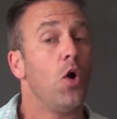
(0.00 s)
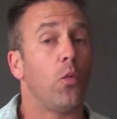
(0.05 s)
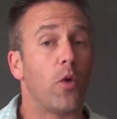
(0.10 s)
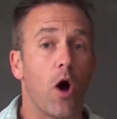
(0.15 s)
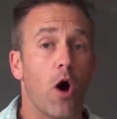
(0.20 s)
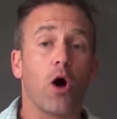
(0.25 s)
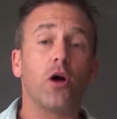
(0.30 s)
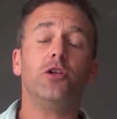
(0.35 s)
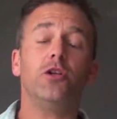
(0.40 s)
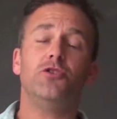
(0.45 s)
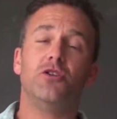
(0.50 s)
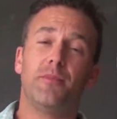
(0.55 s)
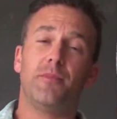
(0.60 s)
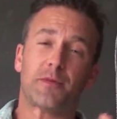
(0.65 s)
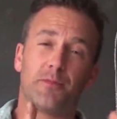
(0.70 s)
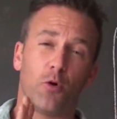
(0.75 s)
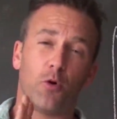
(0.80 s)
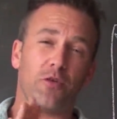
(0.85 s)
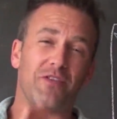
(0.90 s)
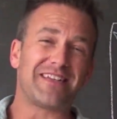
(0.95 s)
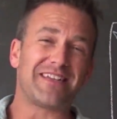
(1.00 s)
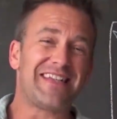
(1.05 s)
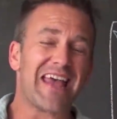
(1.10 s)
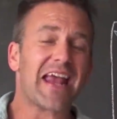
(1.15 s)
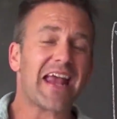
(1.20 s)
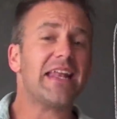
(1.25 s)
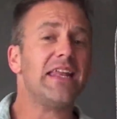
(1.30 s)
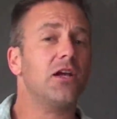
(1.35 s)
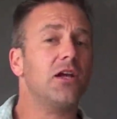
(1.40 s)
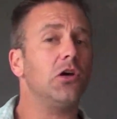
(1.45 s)
We are going to do a bit more of a
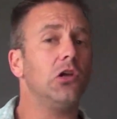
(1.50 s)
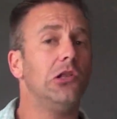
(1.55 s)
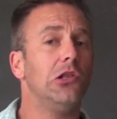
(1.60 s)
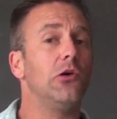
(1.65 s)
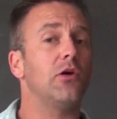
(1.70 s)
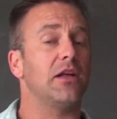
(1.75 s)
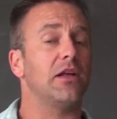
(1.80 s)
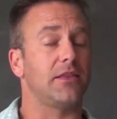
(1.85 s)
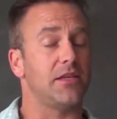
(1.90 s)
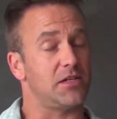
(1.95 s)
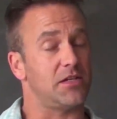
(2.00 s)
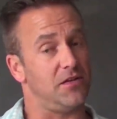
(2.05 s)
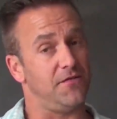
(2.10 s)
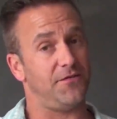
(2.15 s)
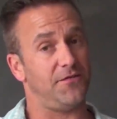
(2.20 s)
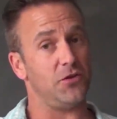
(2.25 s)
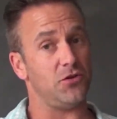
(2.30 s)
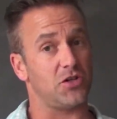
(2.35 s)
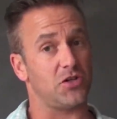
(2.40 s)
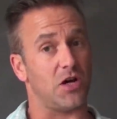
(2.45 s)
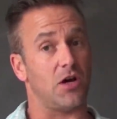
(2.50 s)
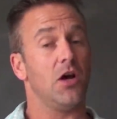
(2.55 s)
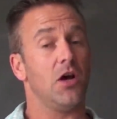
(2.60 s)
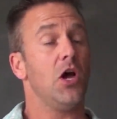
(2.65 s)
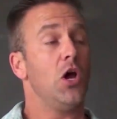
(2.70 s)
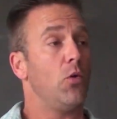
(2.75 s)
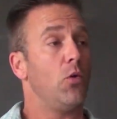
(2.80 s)
technical look at this in future